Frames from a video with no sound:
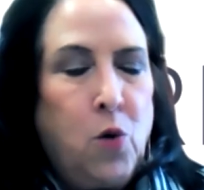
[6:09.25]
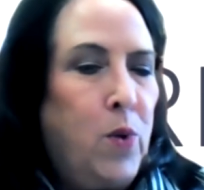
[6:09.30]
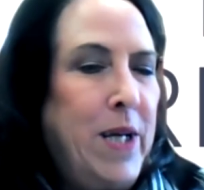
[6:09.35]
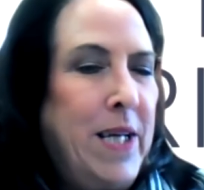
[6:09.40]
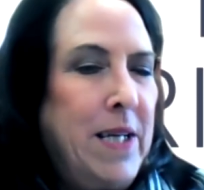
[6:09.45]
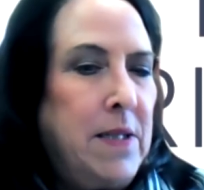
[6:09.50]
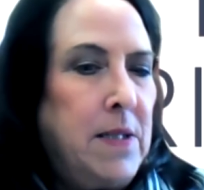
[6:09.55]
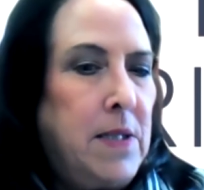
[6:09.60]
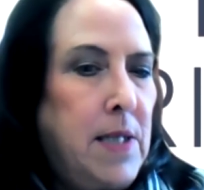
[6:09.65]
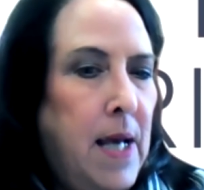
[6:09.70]

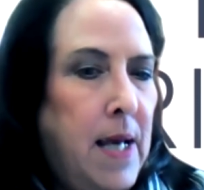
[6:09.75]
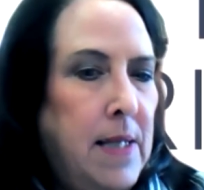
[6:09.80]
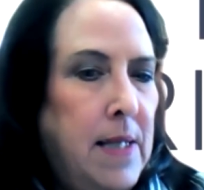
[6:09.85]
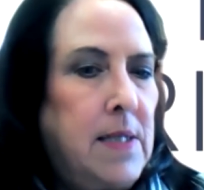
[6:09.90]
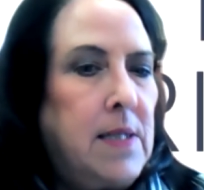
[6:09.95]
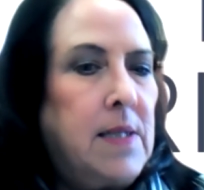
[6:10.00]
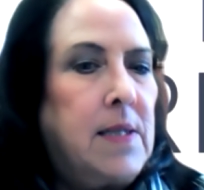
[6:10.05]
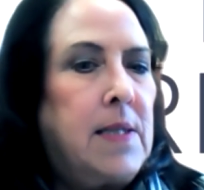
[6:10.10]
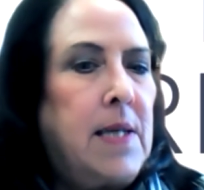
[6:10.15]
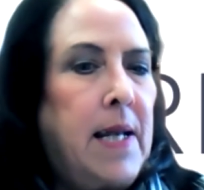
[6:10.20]
We
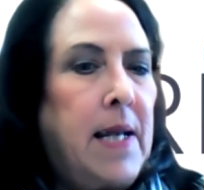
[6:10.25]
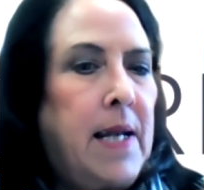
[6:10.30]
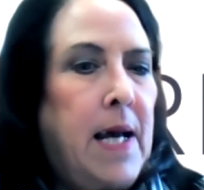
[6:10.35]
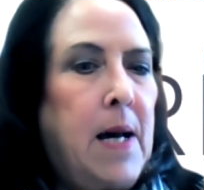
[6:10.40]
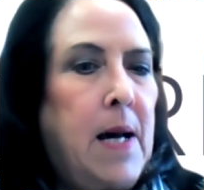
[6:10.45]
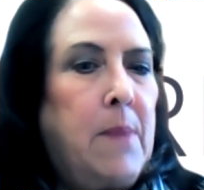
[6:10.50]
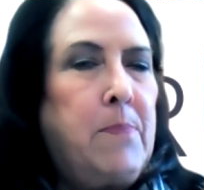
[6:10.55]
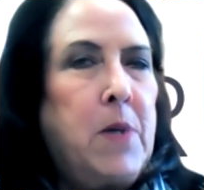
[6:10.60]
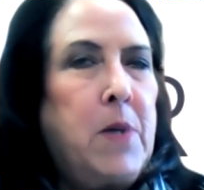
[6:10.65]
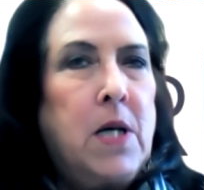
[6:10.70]
intend to set
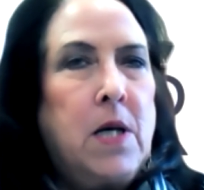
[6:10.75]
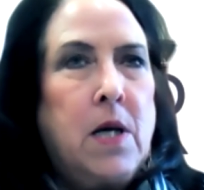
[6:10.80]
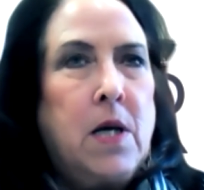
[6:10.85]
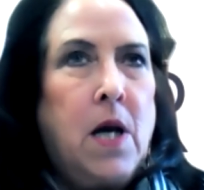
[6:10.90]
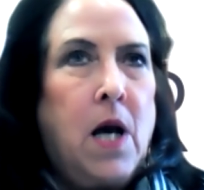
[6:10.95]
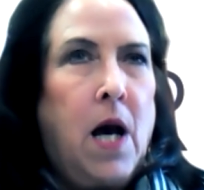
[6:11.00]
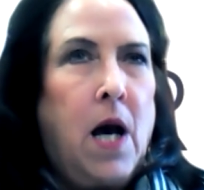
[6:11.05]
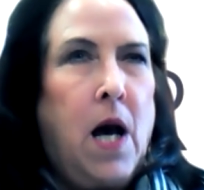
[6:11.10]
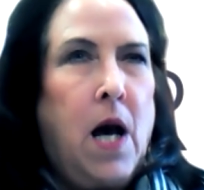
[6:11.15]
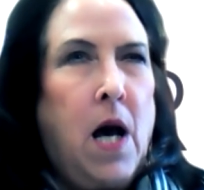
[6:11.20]
up
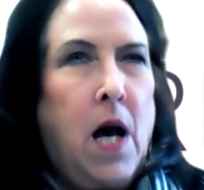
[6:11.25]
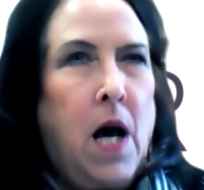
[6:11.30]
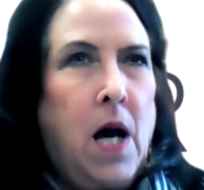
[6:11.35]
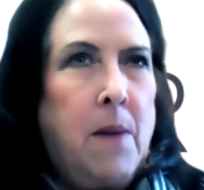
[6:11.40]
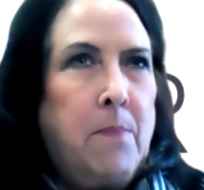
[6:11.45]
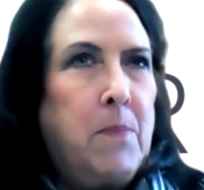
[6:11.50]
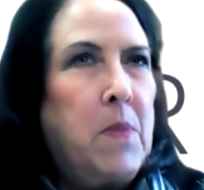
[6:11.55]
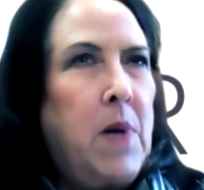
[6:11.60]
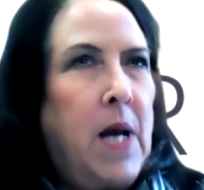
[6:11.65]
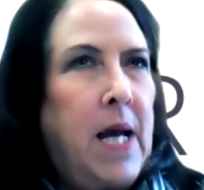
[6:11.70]

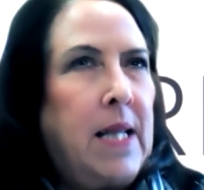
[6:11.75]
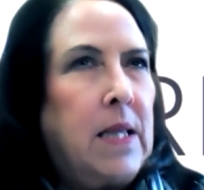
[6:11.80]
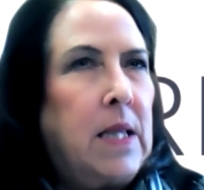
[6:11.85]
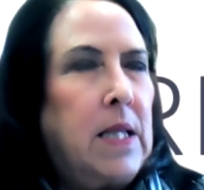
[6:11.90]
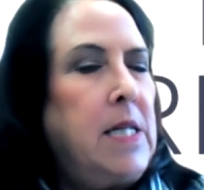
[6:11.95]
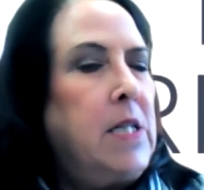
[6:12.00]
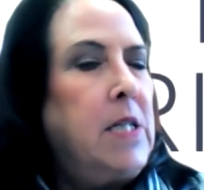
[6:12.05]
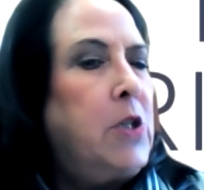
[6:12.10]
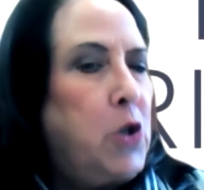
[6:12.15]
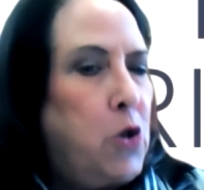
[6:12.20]
at
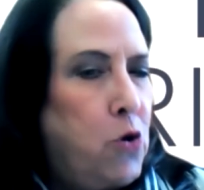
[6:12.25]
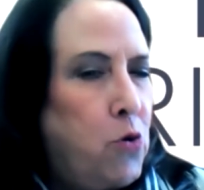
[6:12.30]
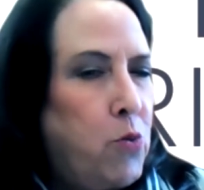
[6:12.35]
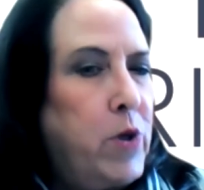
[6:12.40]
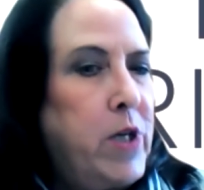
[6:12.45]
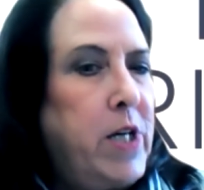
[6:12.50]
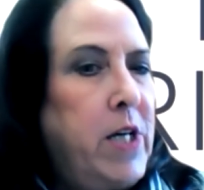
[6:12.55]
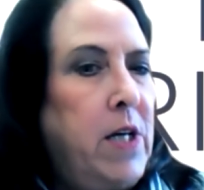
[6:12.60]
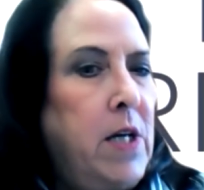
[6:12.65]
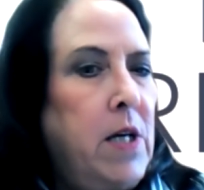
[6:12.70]
least
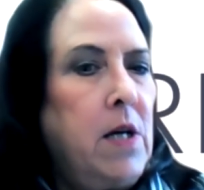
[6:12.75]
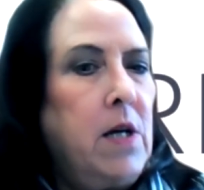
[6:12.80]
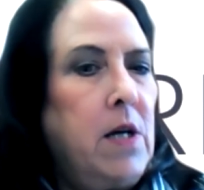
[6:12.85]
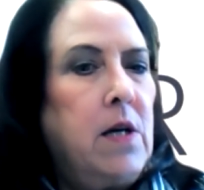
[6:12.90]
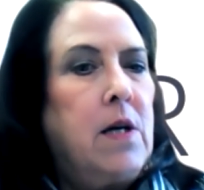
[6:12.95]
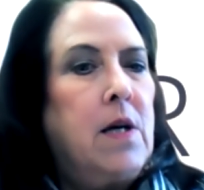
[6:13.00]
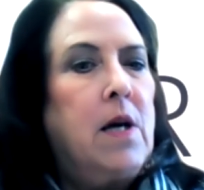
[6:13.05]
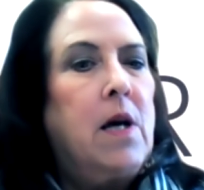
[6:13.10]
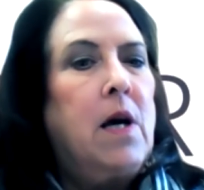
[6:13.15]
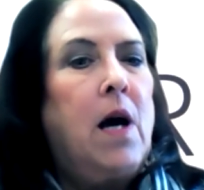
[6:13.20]
3
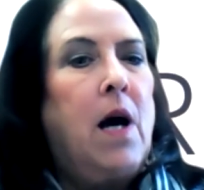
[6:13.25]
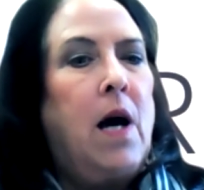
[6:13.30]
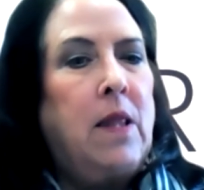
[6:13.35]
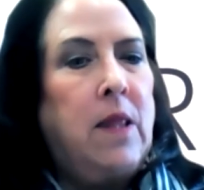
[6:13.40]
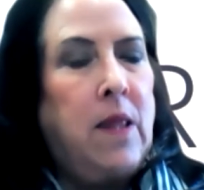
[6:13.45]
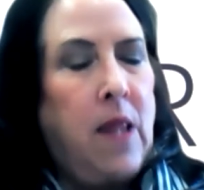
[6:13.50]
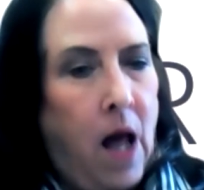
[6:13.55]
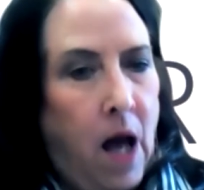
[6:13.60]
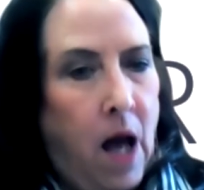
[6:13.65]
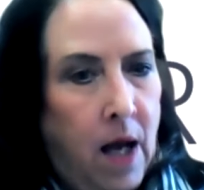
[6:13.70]

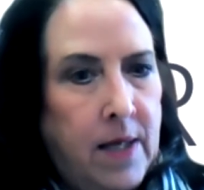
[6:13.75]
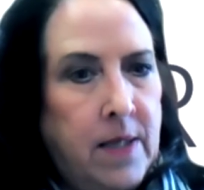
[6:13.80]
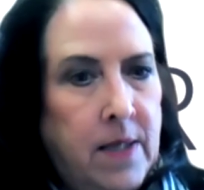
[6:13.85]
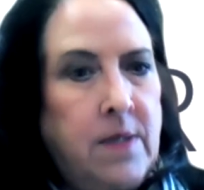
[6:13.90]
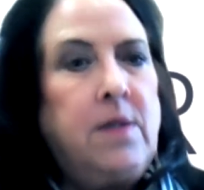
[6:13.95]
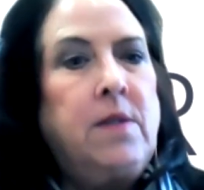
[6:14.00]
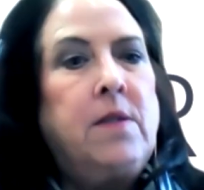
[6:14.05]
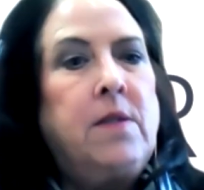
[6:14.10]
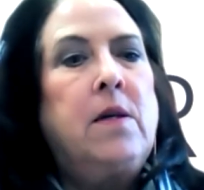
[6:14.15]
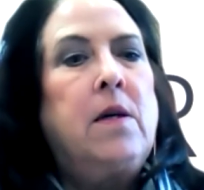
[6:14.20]

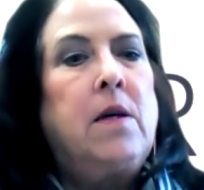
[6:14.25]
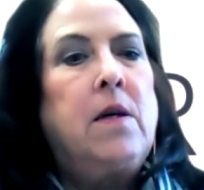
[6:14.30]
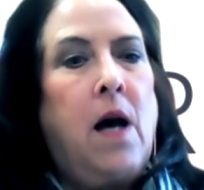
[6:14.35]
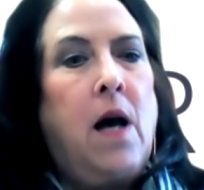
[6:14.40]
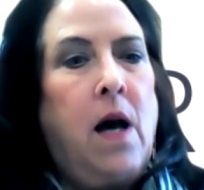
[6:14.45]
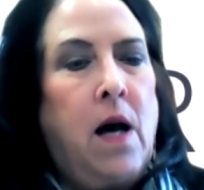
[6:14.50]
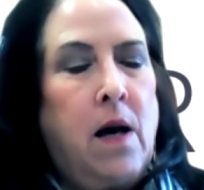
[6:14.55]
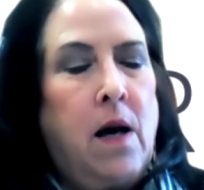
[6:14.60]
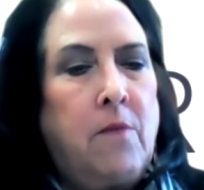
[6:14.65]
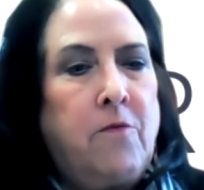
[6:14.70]
lines
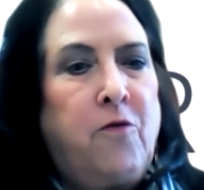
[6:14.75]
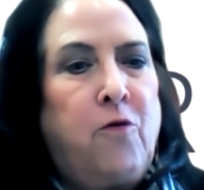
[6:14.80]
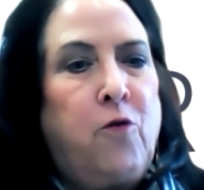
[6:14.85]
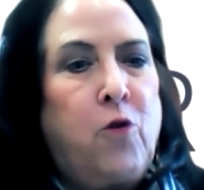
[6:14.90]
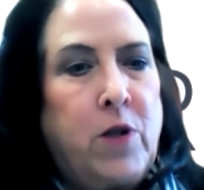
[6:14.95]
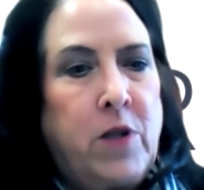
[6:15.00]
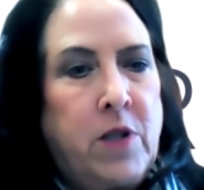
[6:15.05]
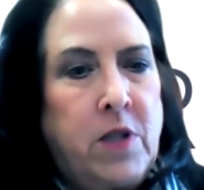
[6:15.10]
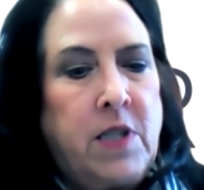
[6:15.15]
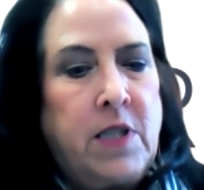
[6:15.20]

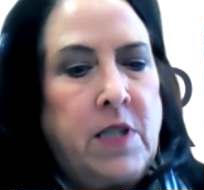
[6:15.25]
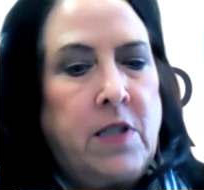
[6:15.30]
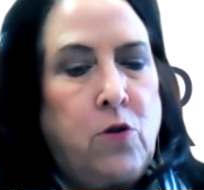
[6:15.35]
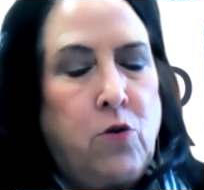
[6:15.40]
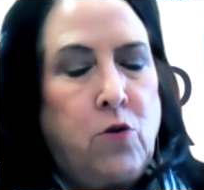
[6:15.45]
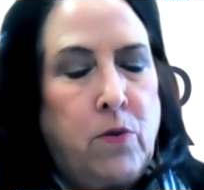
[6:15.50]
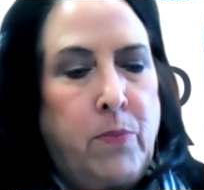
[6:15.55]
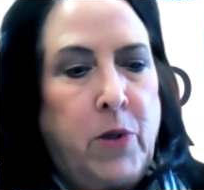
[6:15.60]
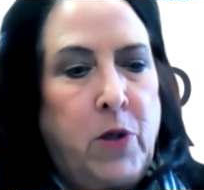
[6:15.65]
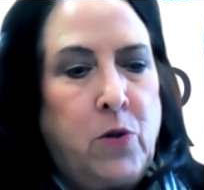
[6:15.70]
for the
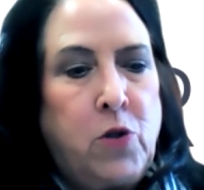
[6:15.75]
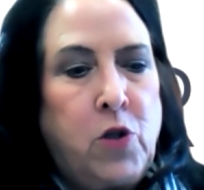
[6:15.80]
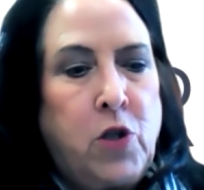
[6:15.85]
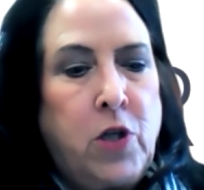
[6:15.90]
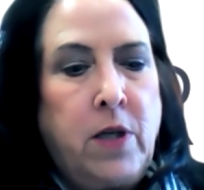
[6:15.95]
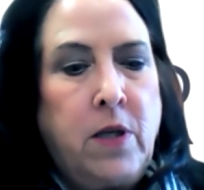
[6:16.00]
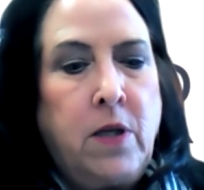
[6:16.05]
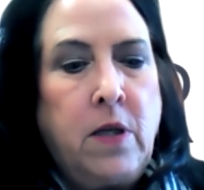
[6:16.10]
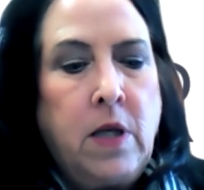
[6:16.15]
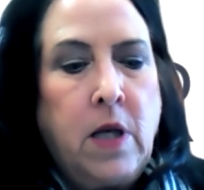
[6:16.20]

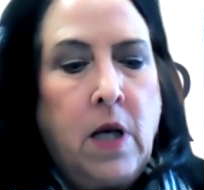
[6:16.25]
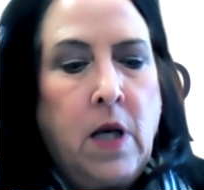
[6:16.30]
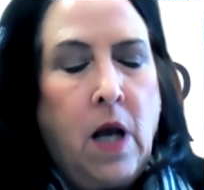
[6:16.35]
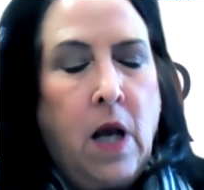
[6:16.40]
distribution.